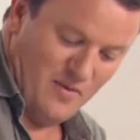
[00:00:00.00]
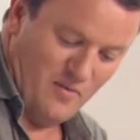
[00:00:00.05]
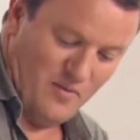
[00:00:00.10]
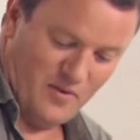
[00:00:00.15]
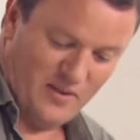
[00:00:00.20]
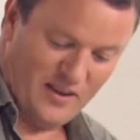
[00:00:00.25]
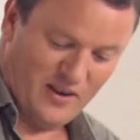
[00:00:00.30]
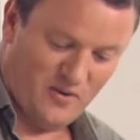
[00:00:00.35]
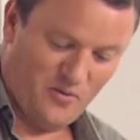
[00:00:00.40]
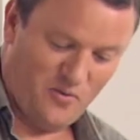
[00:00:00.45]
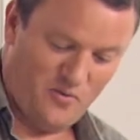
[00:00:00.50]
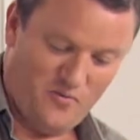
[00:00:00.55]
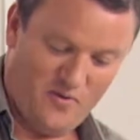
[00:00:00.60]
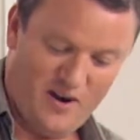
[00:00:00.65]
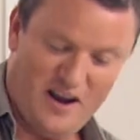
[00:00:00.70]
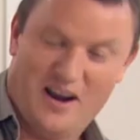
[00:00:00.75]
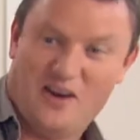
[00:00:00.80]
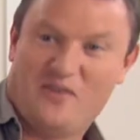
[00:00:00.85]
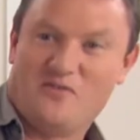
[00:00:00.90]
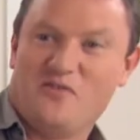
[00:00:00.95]
what they call
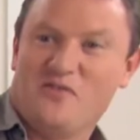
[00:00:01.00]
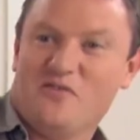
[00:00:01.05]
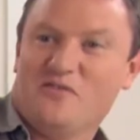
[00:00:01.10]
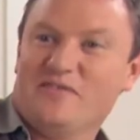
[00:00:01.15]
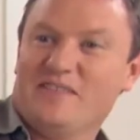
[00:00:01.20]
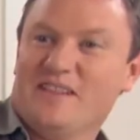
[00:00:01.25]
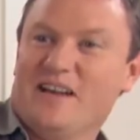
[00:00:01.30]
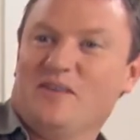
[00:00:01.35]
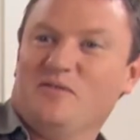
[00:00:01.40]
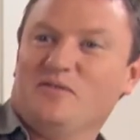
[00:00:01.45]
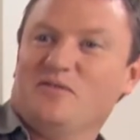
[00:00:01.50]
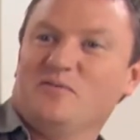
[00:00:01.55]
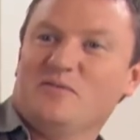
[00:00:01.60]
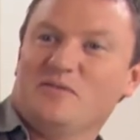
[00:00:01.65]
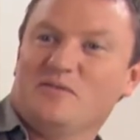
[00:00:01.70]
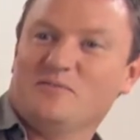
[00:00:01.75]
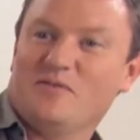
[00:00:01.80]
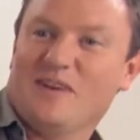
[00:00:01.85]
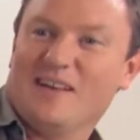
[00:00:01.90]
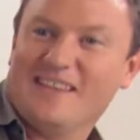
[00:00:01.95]
rare grooves now, which
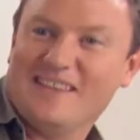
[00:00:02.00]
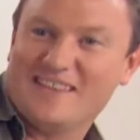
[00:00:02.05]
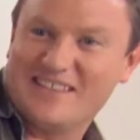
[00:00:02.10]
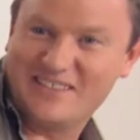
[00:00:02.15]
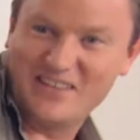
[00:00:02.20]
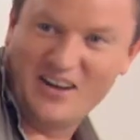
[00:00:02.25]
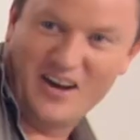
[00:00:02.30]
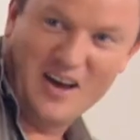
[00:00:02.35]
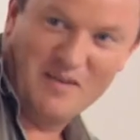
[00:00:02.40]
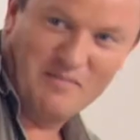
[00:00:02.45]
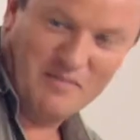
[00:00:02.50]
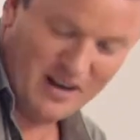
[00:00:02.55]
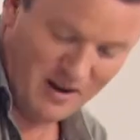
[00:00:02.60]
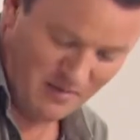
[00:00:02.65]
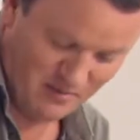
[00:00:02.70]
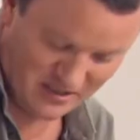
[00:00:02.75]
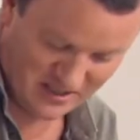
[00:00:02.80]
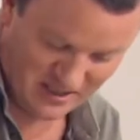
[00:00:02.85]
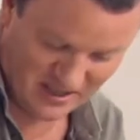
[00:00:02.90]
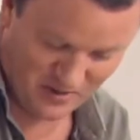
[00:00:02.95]
was at the time, you know,
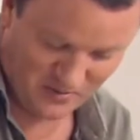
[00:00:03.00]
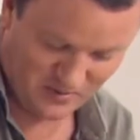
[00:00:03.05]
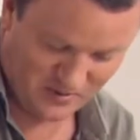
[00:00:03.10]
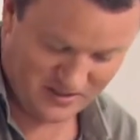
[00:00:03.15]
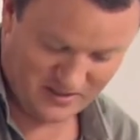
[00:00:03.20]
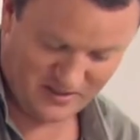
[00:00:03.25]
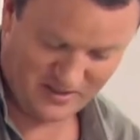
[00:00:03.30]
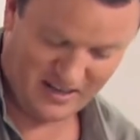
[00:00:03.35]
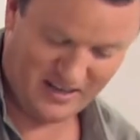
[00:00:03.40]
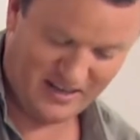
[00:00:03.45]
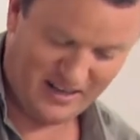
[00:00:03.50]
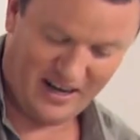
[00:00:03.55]
we used to go to